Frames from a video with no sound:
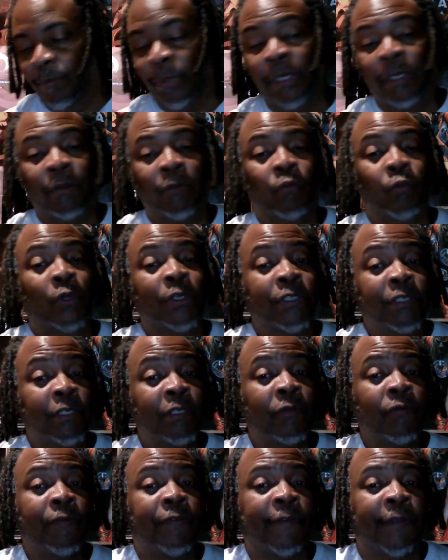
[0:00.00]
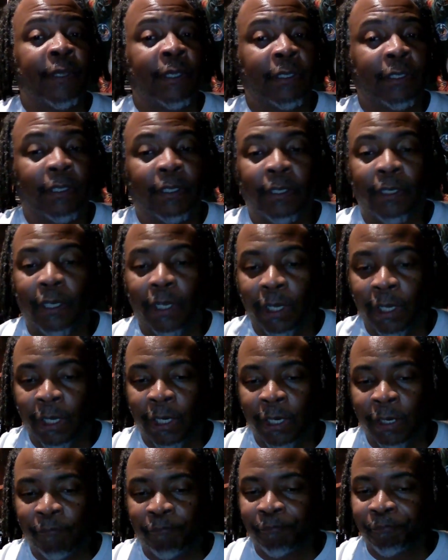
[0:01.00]
But what do you think?
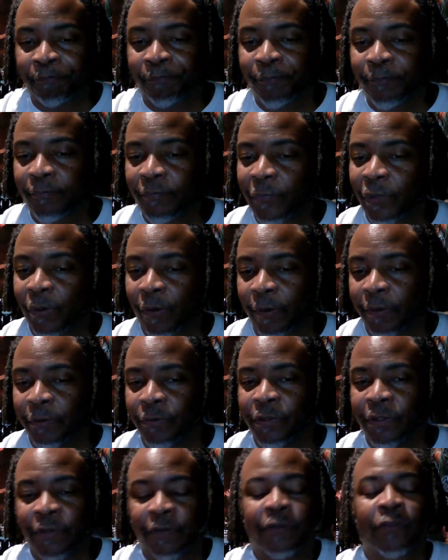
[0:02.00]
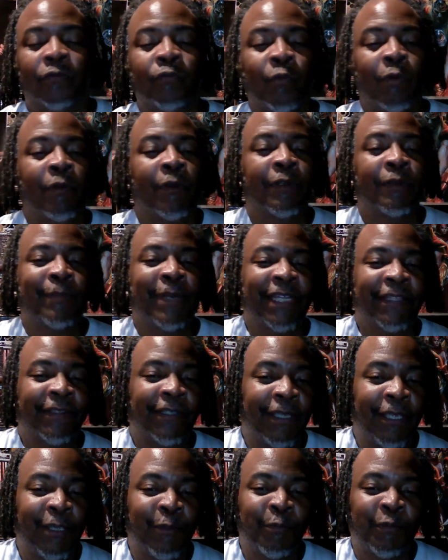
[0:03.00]
Are you just as worried
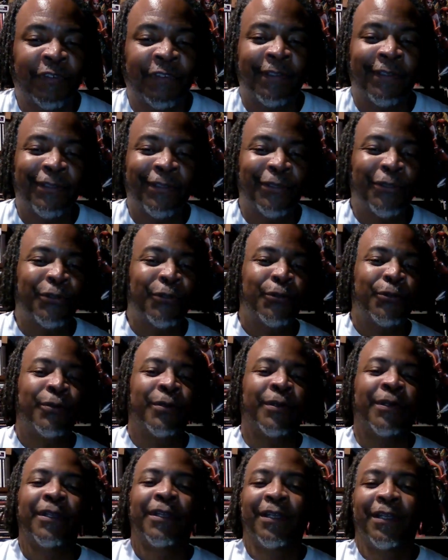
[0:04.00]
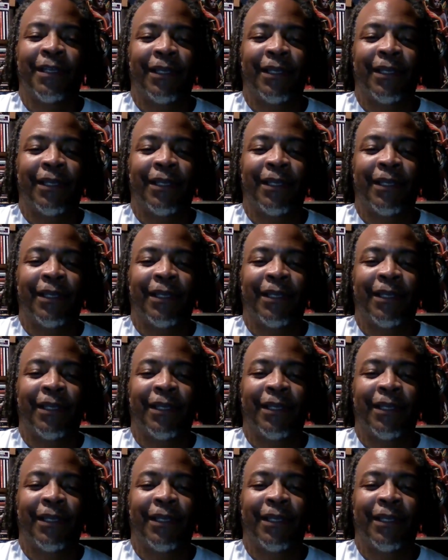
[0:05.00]
about the MCU?